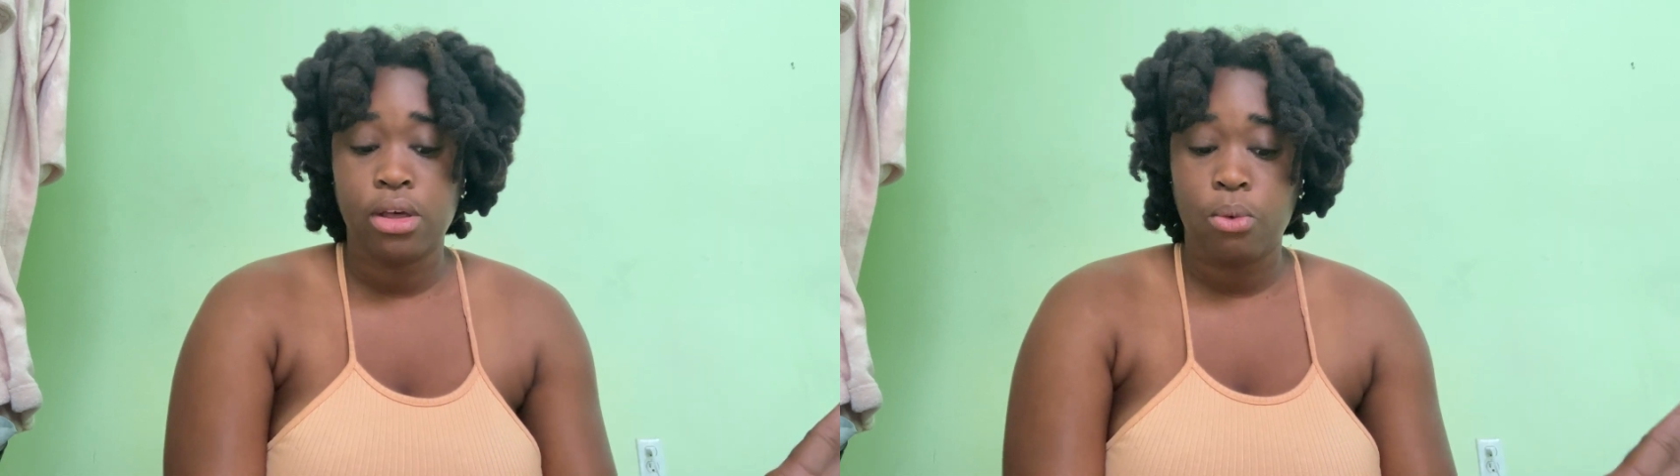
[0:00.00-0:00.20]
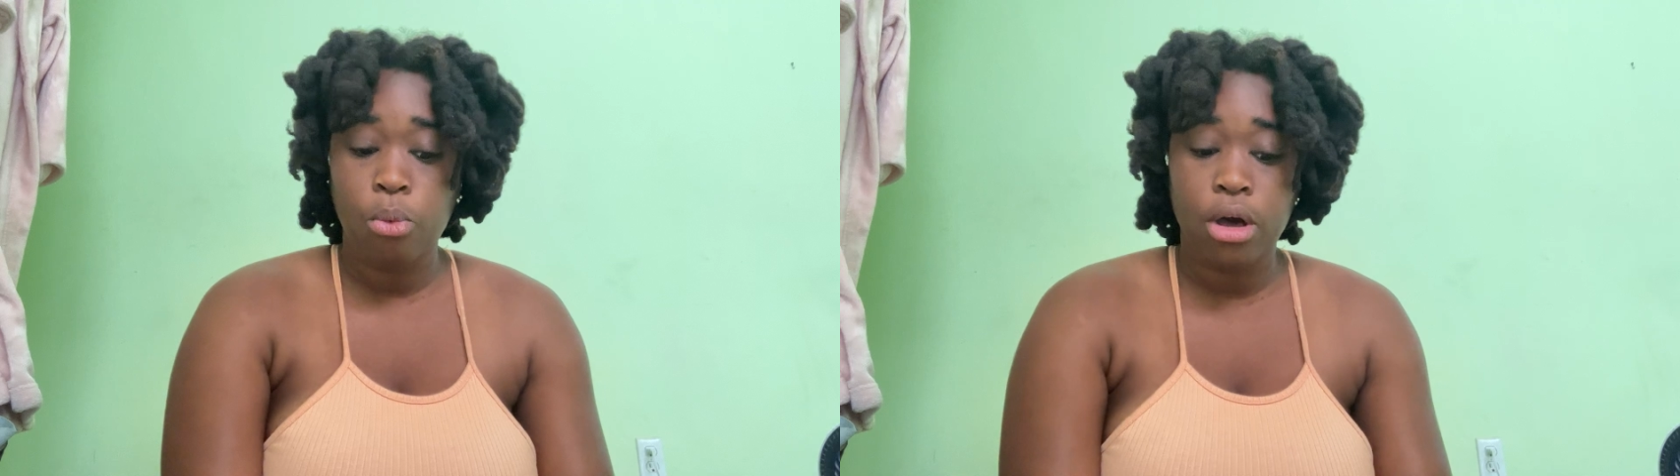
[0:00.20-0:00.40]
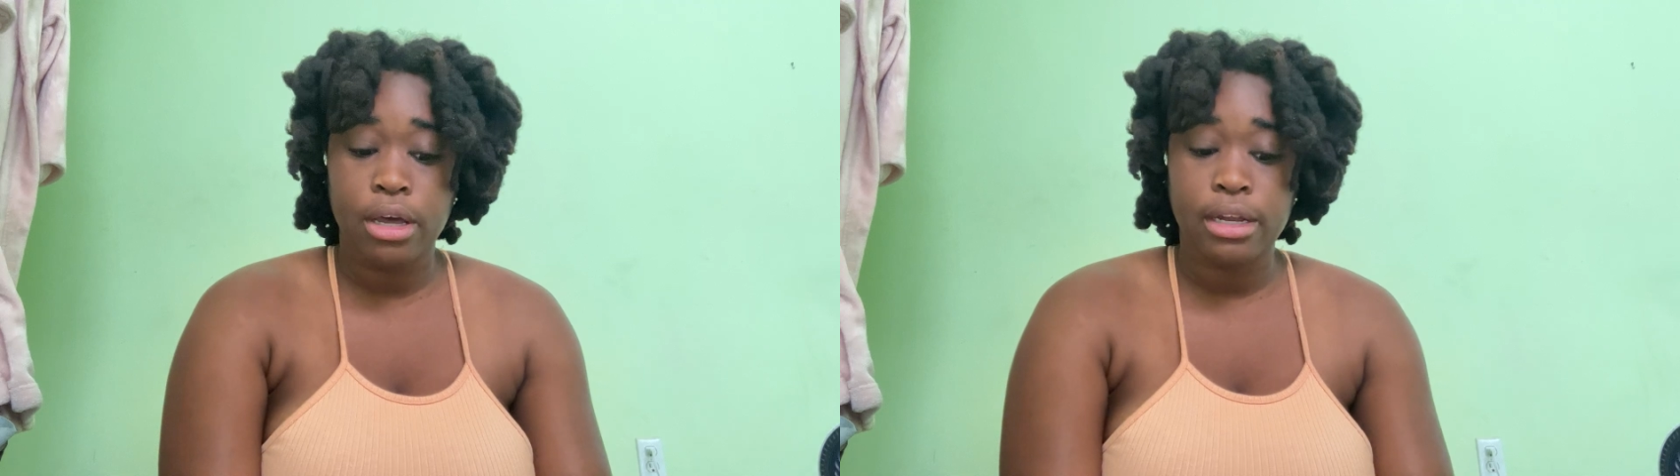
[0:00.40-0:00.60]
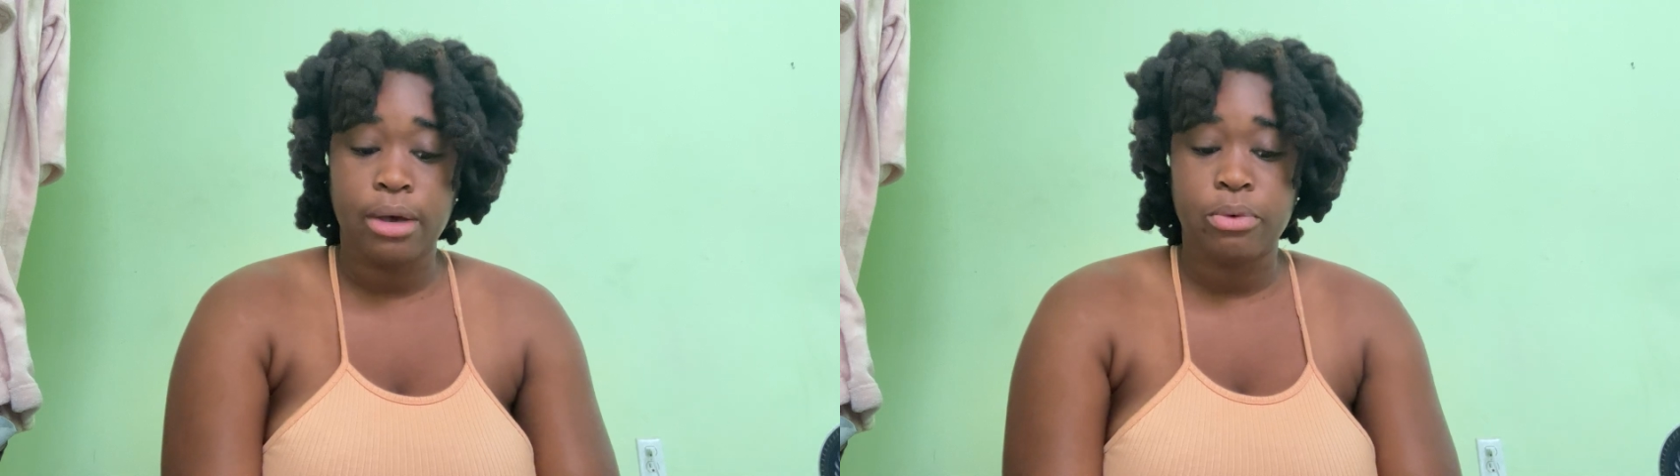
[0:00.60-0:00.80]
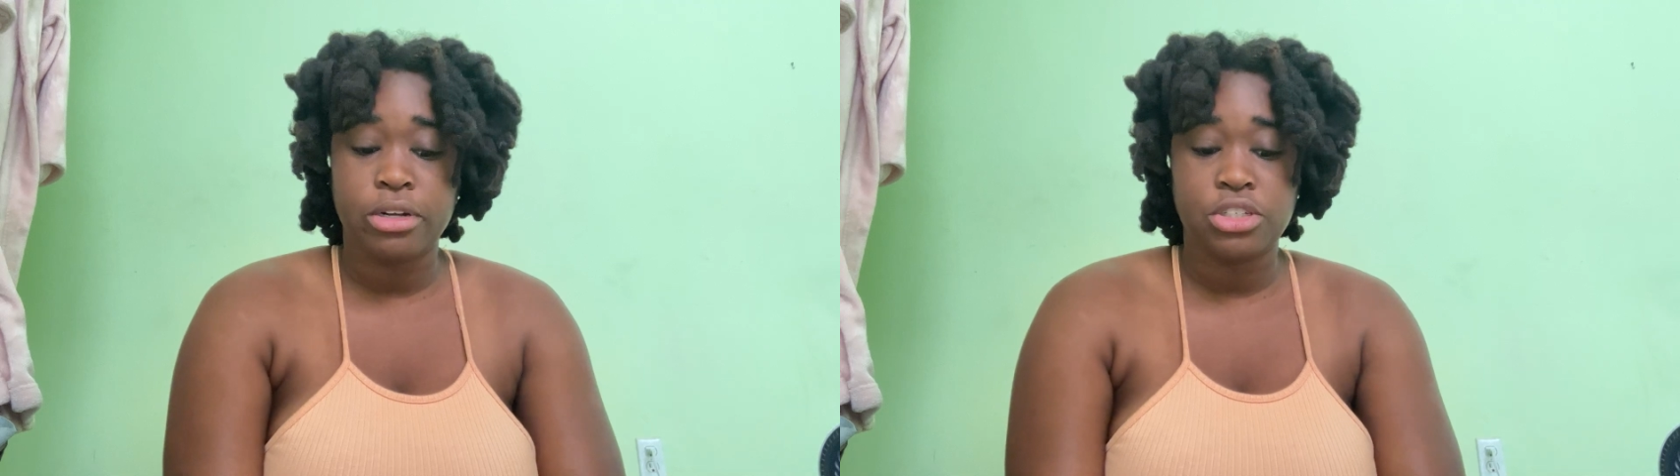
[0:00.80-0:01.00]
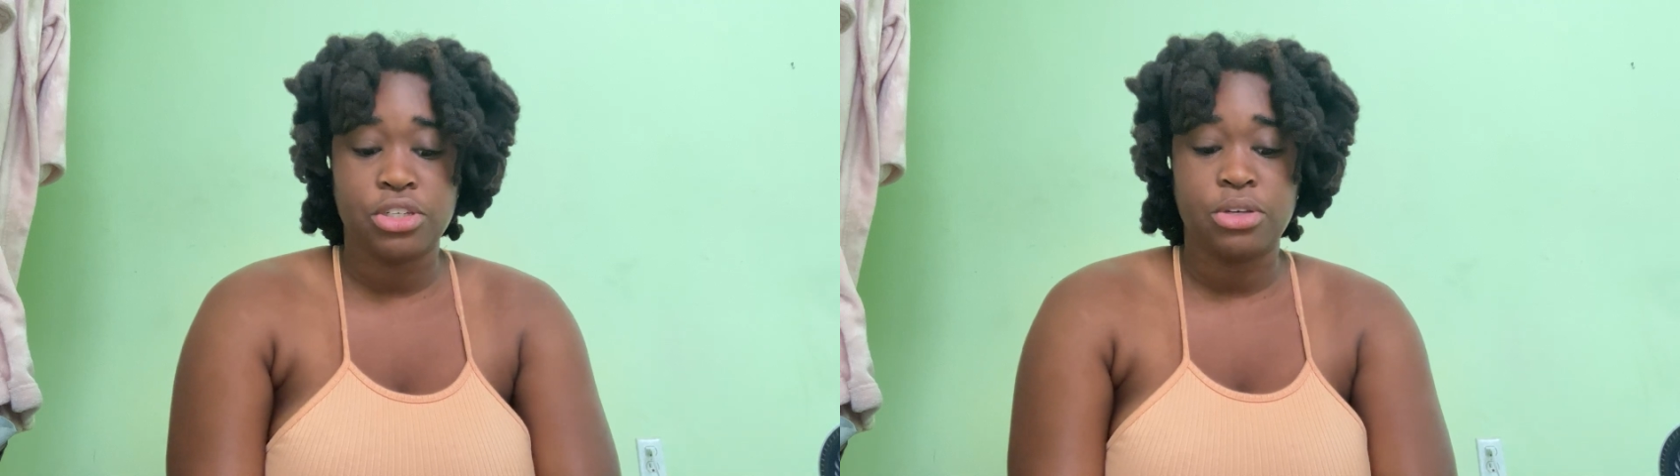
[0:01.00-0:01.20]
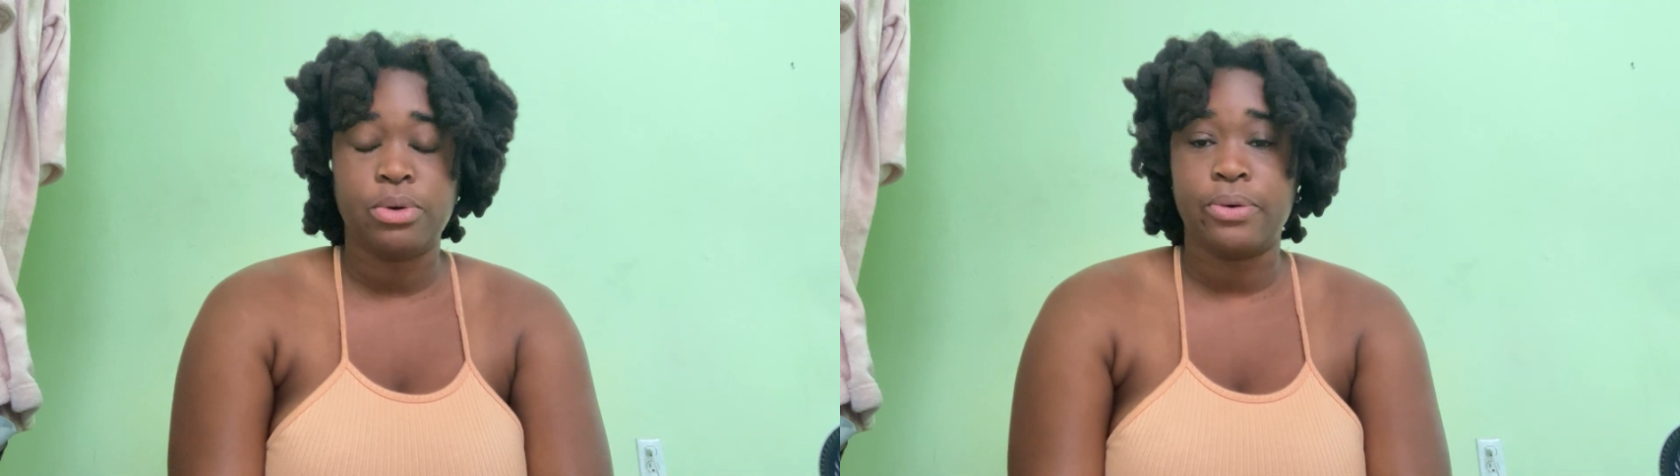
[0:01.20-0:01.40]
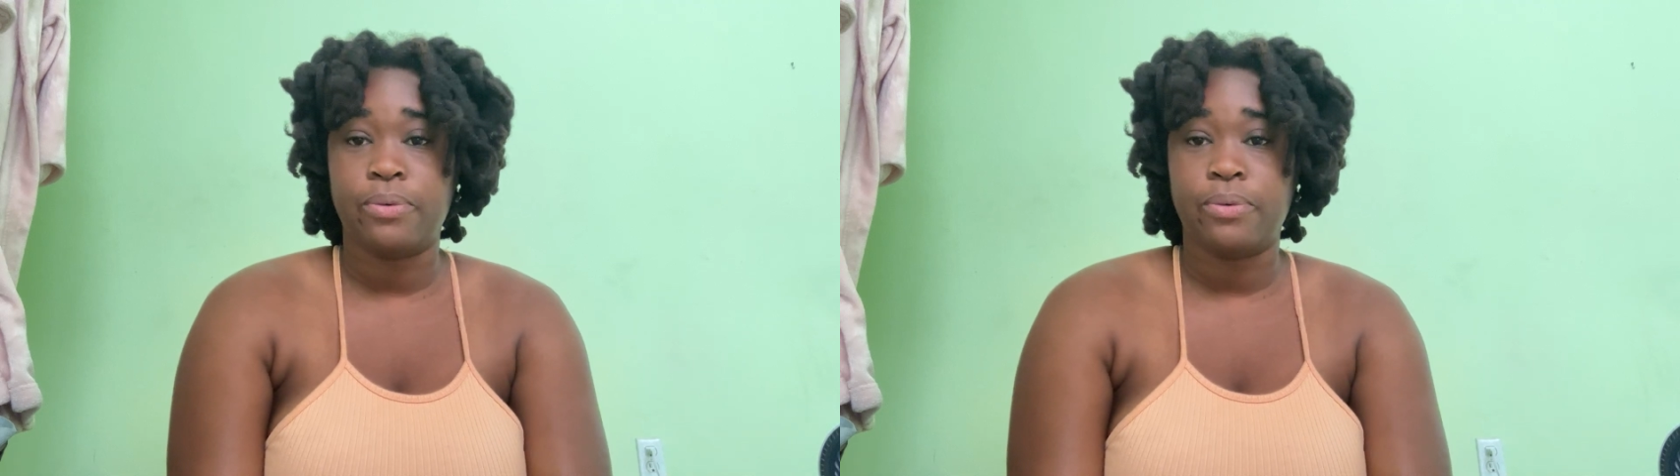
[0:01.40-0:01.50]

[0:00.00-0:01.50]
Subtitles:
One, I want to show you